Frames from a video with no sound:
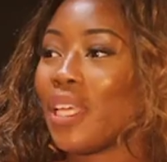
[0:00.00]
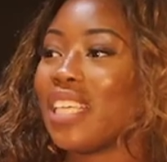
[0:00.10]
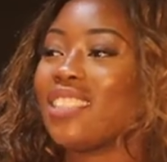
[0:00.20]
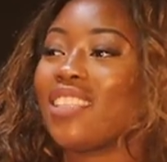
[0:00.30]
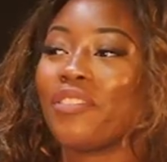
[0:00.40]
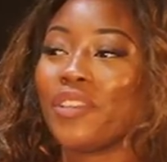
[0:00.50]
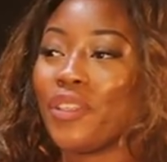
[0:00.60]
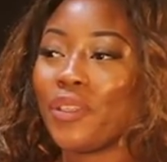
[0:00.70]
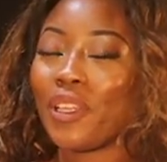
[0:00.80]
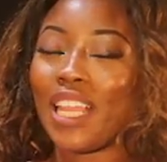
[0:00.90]
it's nothing
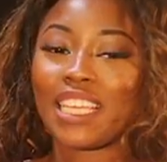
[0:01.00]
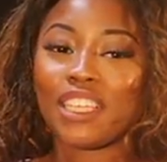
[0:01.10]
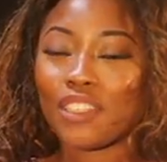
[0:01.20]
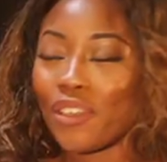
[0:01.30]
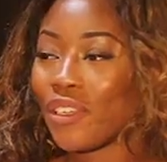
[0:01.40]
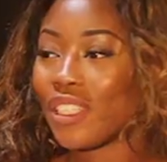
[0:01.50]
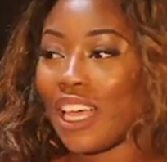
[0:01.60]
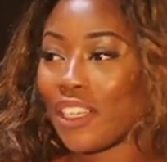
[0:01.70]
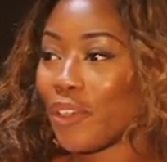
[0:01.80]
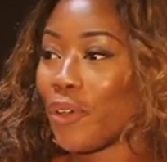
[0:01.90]
new though. Like kidulthood,
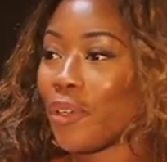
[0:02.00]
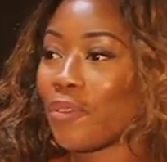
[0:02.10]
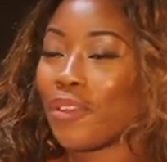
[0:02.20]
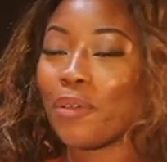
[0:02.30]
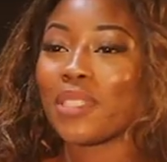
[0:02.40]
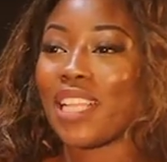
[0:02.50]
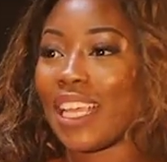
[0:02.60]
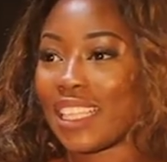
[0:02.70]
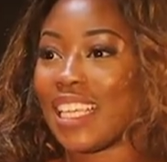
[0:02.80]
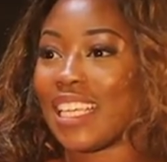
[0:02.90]
adulthood, films
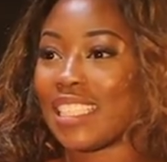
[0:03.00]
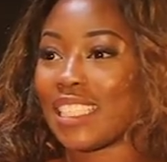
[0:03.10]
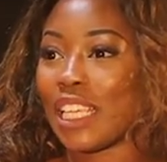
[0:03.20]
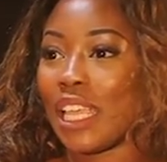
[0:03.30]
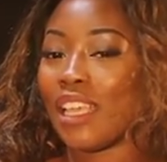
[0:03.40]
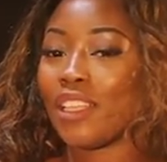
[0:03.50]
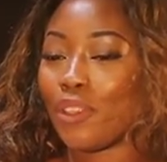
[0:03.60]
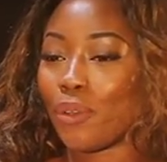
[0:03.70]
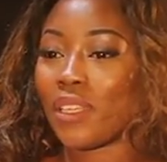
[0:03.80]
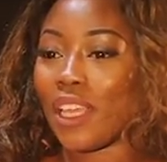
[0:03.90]
like this in the
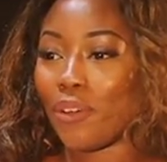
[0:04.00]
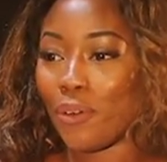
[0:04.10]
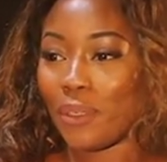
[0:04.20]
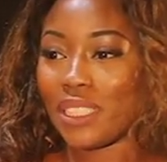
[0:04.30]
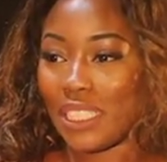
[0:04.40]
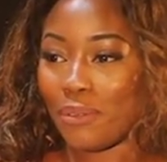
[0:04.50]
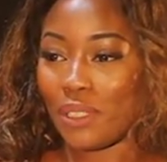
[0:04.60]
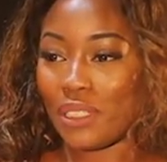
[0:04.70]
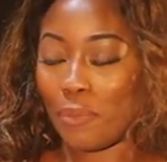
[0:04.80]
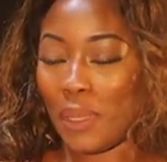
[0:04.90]
UK always seem
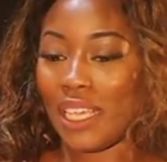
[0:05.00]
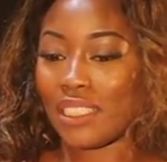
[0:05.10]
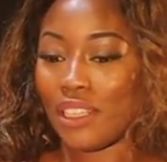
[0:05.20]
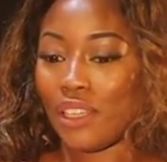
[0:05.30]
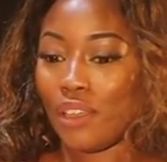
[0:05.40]
to depict